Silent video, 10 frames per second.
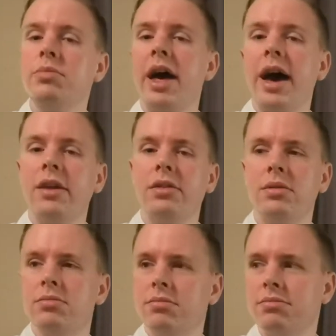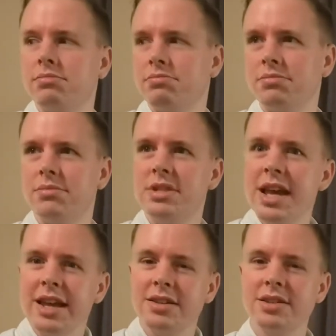path.
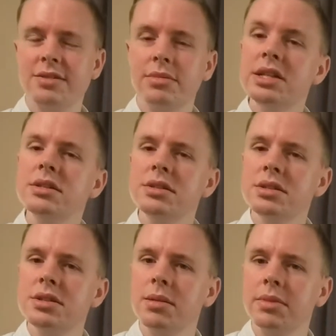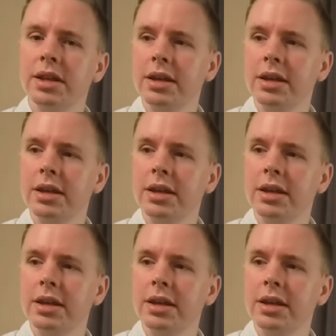Dance. Listen to something.